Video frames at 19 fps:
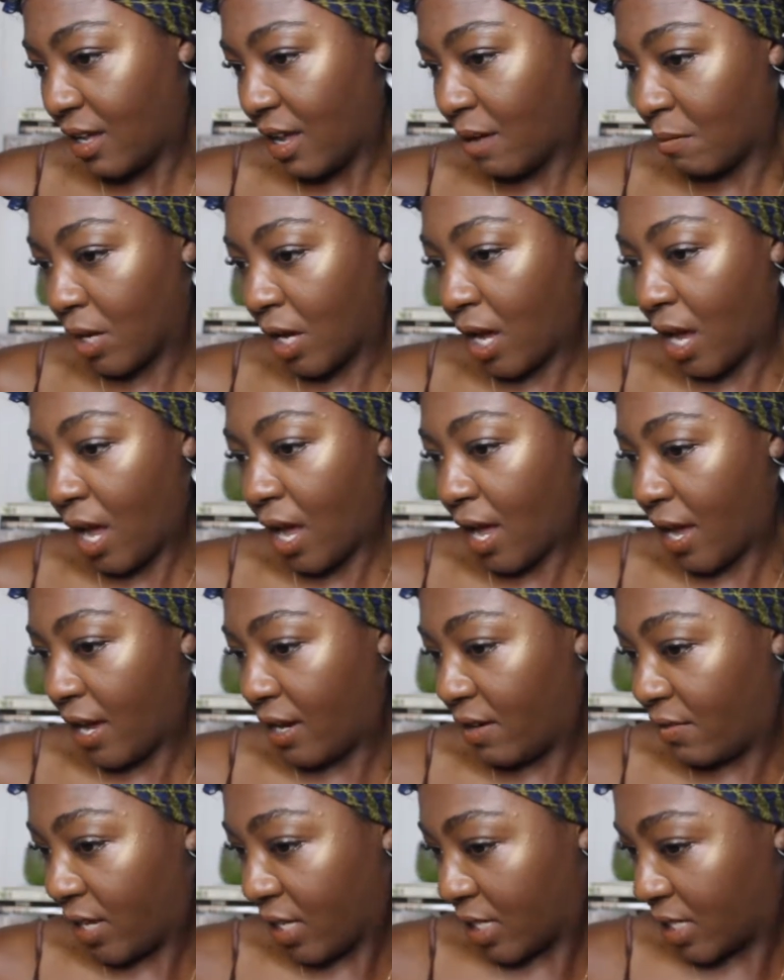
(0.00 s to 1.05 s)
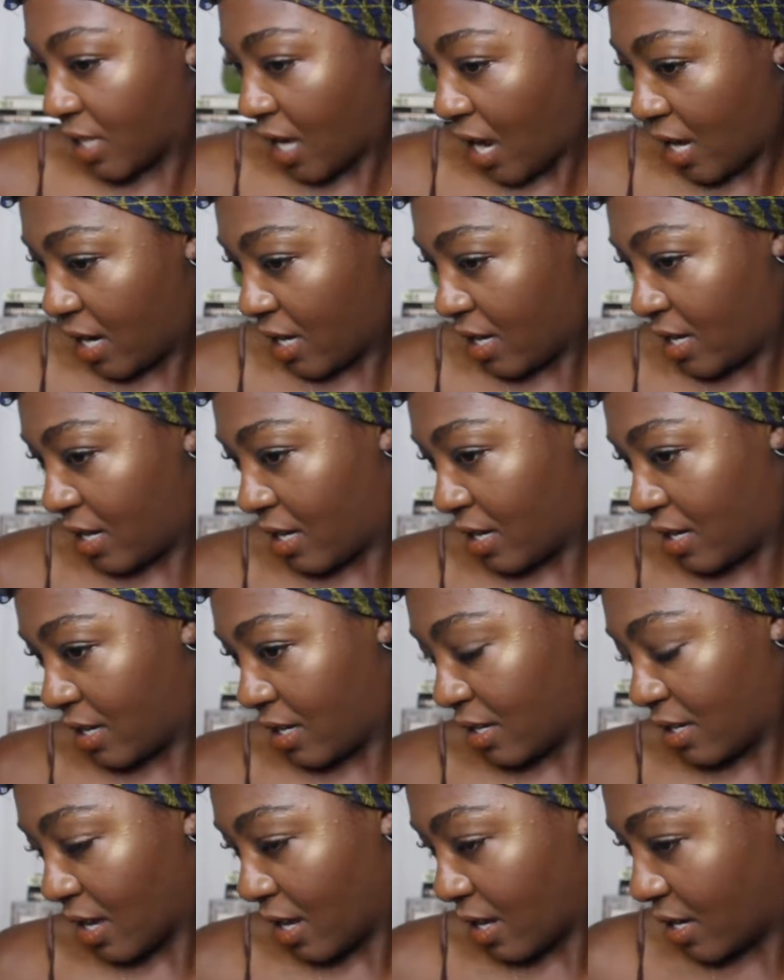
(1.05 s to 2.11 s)
I'm kind of excited.
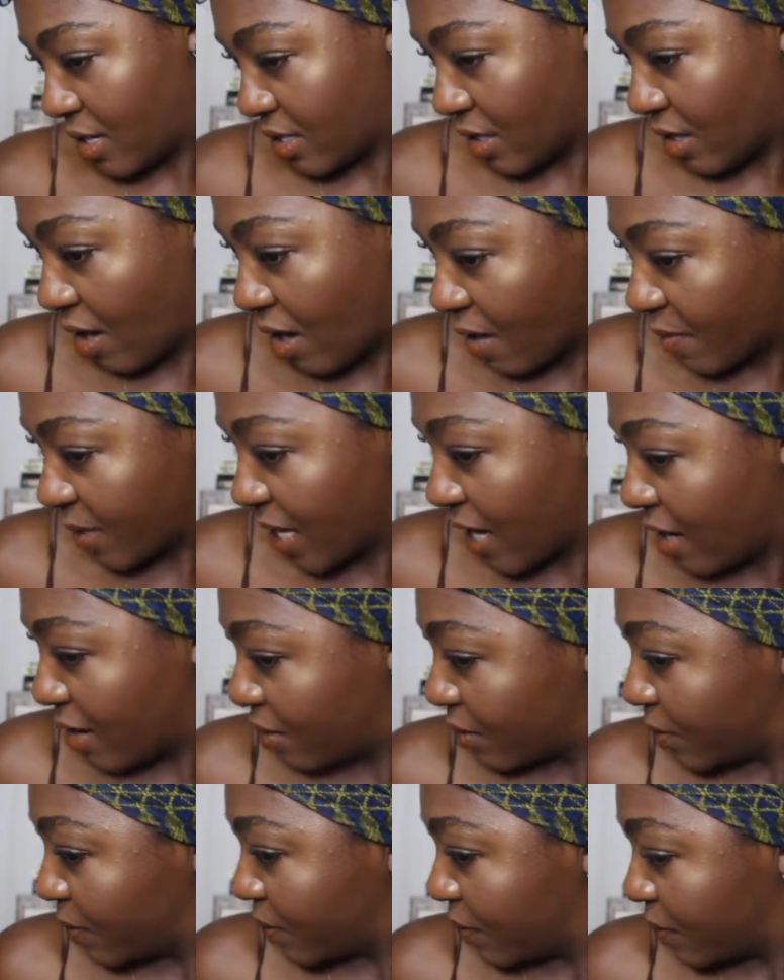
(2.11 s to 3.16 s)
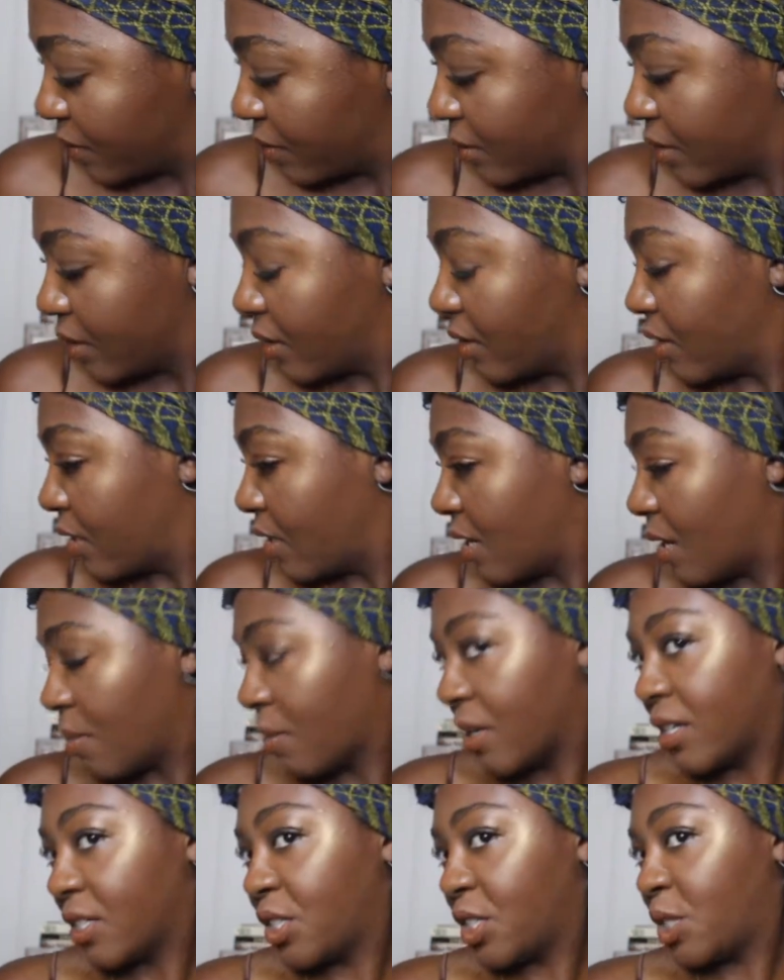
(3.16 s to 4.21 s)
I need to calm down. I'm
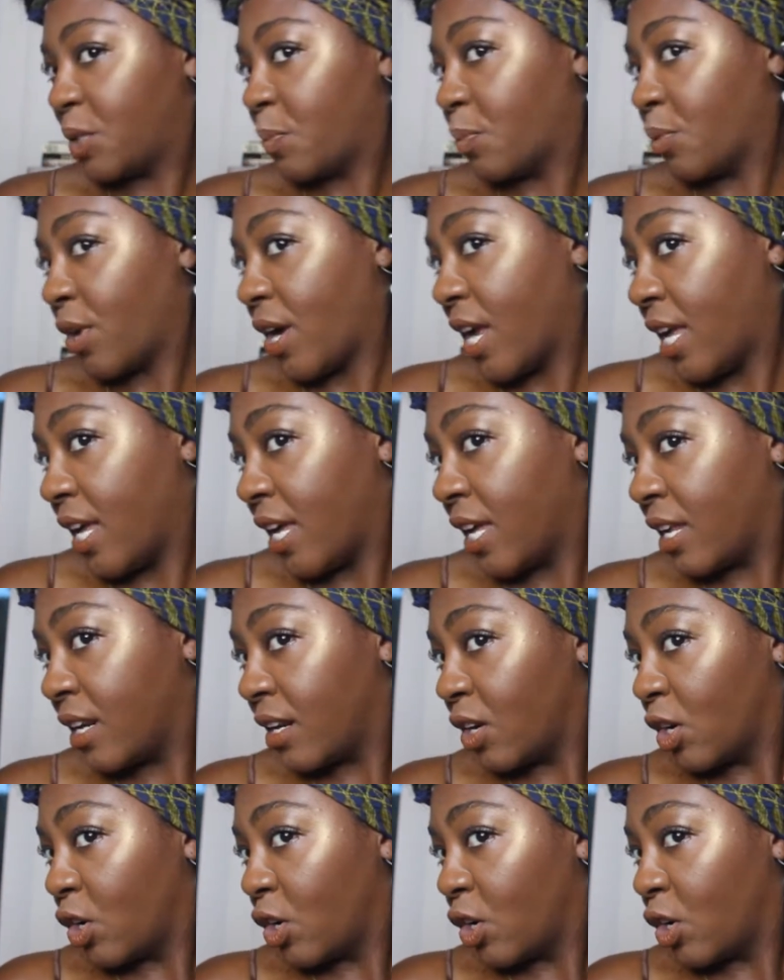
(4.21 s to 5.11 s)
gonna spray it.